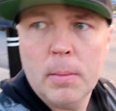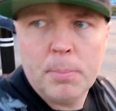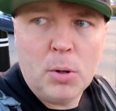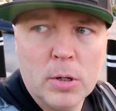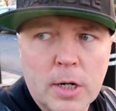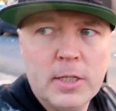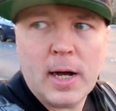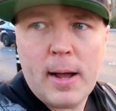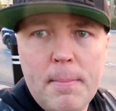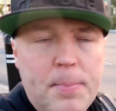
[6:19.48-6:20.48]
Pulled a
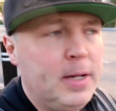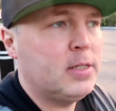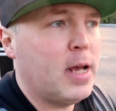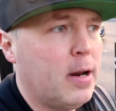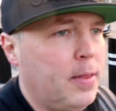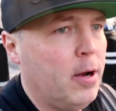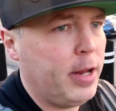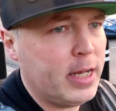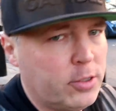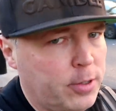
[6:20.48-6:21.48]
dime piece out of there
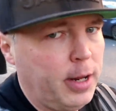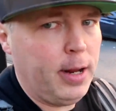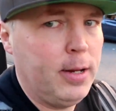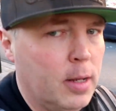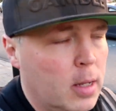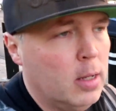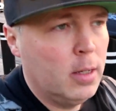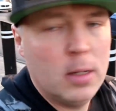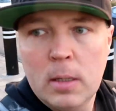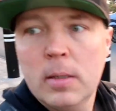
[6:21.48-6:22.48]
yesterday.
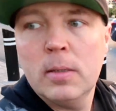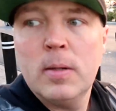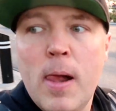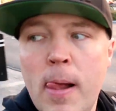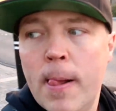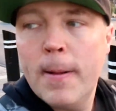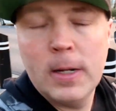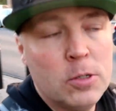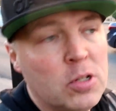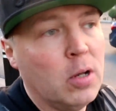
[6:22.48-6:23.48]

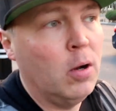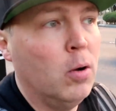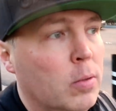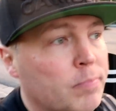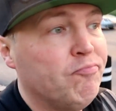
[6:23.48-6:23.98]
So,